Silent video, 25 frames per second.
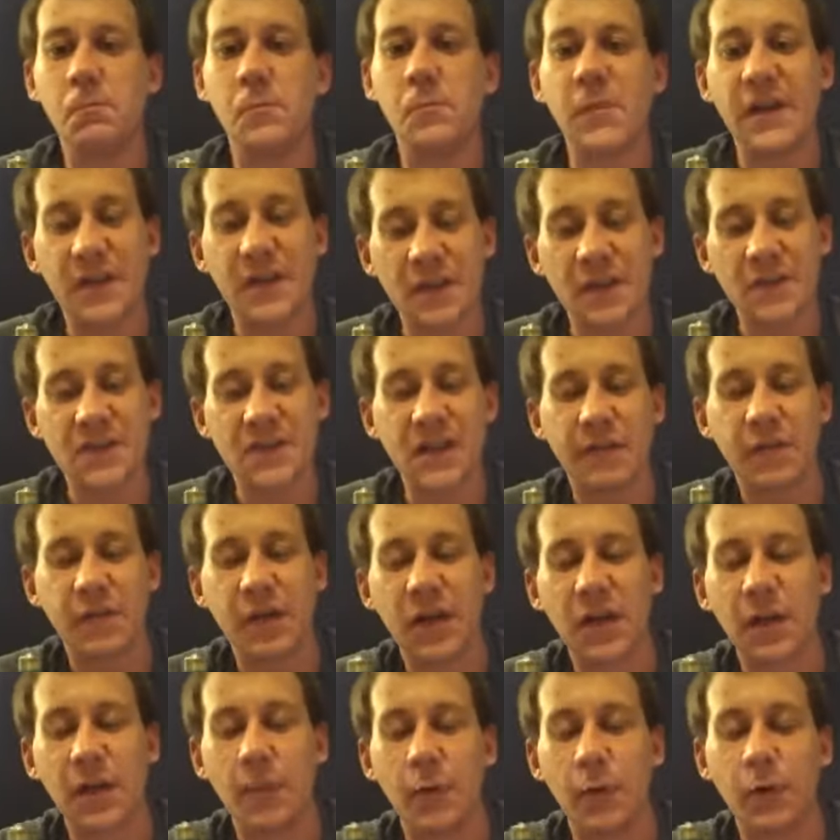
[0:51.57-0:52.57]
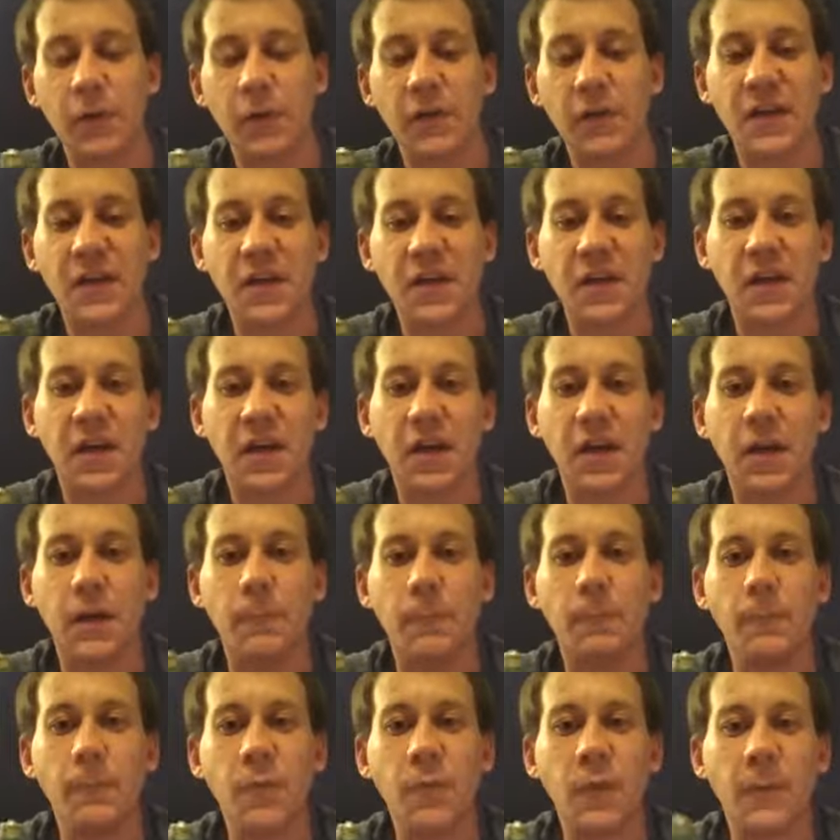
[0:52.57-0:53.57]
it does have a chemical in it.
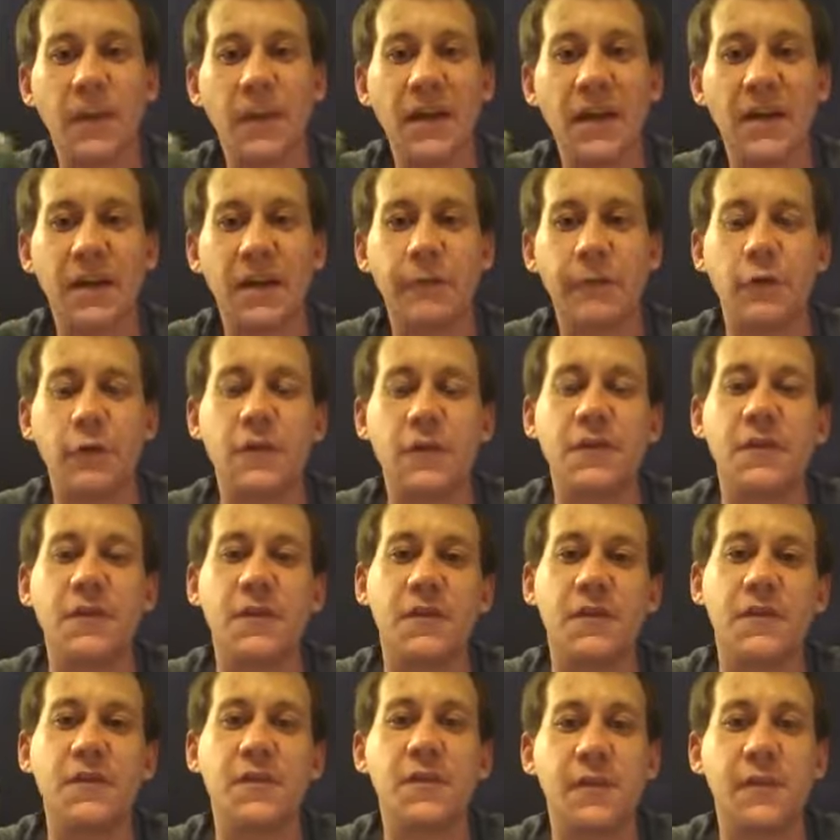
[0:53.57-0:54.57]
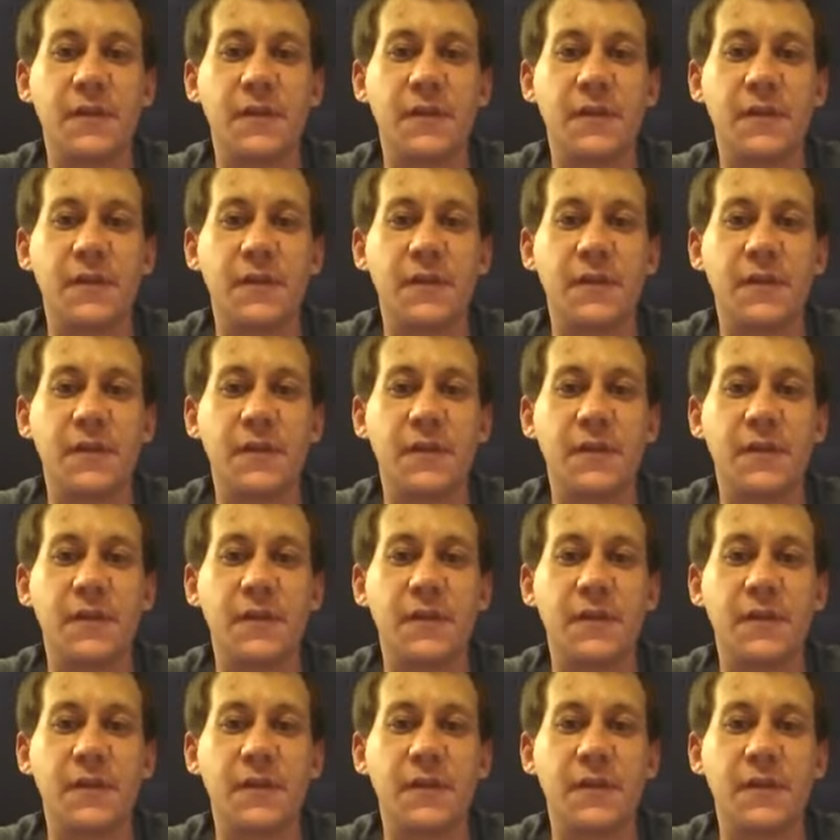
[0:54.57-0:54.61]
The main difference is